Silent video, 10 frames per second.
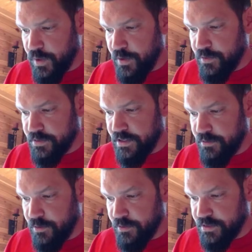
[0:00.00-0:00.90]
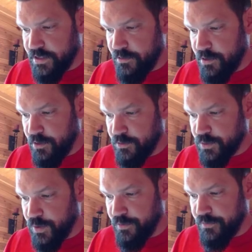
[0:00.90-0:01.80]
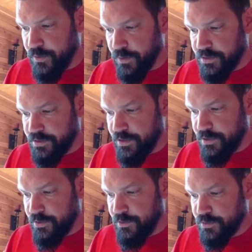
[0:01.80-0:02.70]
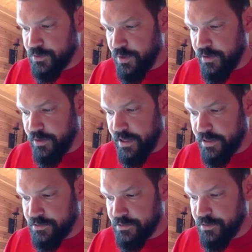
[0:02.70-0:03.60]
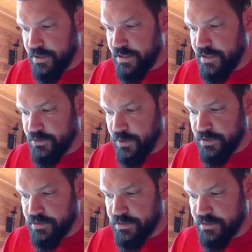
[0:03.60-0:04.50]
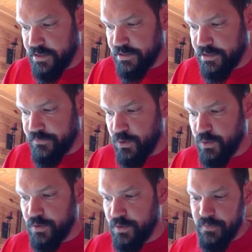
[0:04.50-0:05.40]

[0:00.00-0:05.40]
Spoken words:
So the square root of 0 is 0, square root of 4 is 2, square root of 9 is 3, square root of 16 is